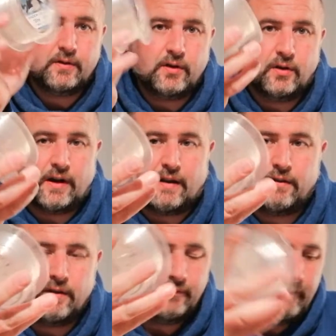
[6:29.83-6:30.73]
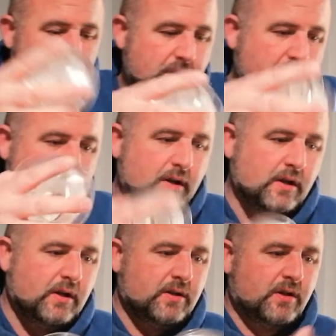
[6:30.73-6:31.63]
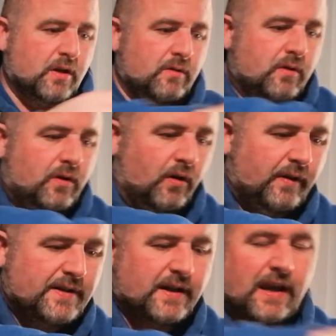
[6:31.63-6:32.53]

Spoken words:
hook length. So on this